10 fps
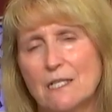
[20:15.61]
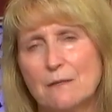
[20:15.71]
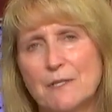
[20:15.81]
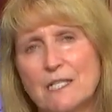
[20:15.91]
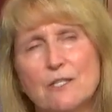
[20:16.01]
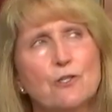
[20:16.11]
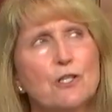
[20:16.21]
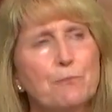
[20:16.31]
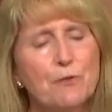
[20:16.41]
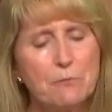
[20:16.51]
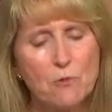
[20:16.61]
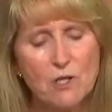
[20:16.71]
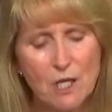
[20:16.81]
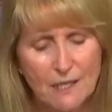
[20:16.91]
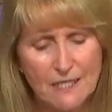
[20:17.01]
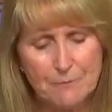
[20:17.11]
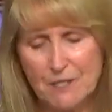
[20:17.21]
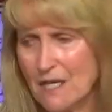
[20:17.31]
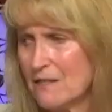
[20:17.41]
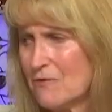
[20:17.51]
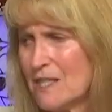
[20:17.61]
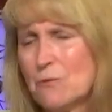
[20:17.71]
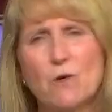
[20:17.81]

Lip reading: I mean, you could put more honey, but I don't really